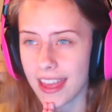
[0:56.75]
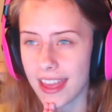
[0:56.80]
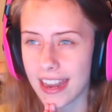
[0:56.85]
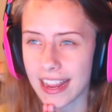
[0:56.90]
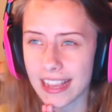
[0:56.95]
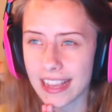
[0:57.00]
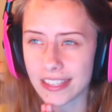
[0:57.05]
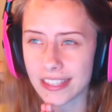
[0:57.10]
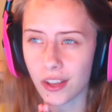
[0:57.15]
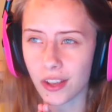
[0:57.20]
And I
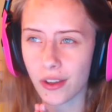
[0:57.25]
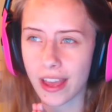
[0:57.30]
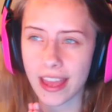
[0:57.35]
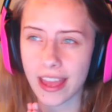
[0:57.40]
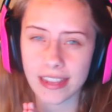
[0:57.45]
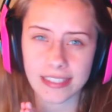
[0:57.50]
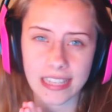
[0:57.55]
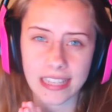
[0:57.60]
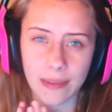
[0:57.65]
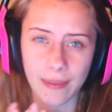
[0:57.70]
guess I'll go ahead
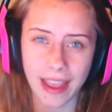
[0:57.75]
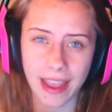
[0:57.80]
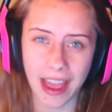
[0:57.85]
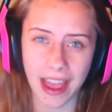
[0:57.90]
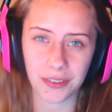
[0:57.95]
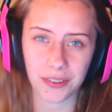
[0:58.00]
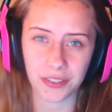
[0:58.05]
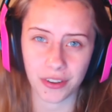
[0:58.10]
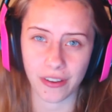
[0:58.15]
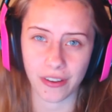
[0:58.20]
and say my
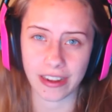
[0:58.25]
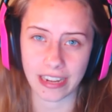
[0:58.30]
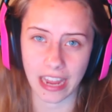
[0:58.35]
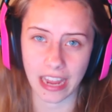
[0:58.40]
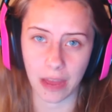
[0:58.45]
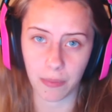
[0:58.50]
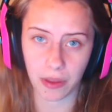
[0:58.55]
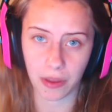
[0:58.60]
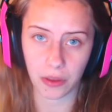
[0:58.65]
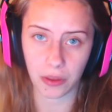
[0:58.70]
outro right now,
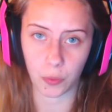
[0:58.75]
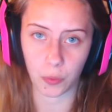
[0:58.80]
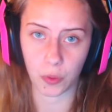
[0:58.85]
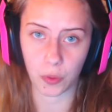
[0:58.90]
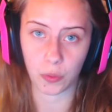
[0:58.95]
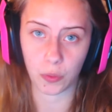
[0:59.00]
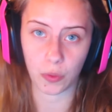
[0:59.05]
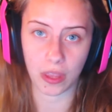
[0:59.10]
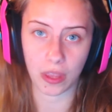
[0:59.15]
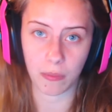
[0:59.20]
because there
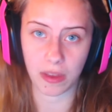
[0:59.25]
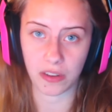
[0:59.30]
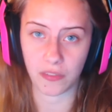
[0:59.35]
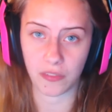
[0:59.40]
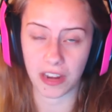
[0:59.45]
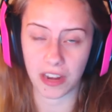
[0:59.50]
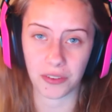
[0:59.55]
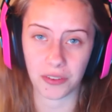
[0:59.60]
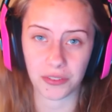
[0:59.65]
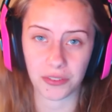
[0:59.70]
isn't really much of an
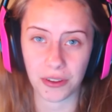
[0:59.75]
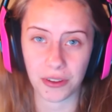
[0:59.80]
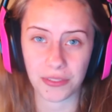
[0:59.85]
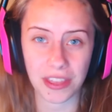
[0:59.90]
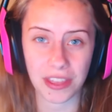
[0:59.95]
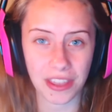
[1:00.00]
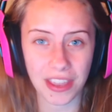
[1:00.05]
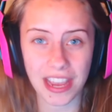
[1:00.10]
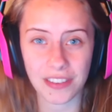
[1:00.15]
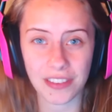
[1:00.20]
outro.
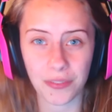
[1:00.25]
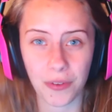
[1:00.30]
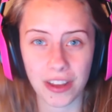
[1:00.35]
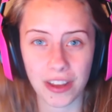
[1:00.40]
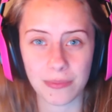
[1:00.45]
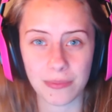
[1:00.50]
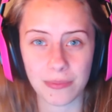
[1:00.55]
Thank you guys for watching